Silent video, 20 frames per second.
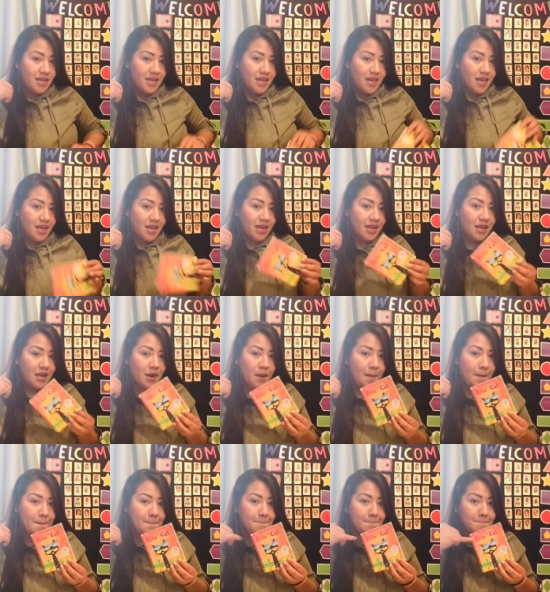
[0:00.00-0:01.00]
and
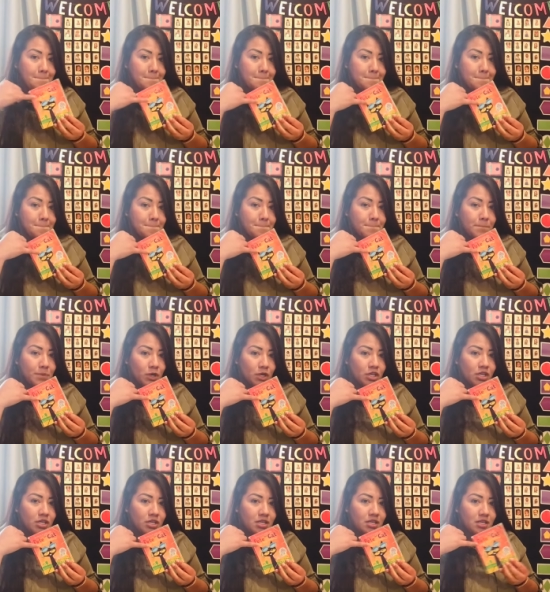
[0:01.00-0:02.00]

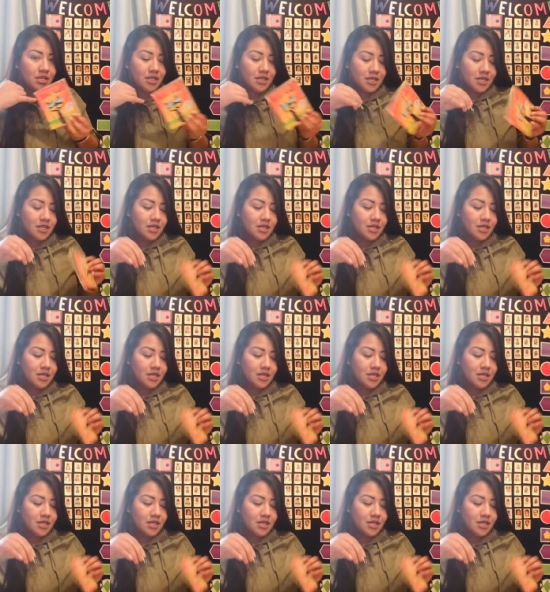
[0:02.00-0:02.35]
book.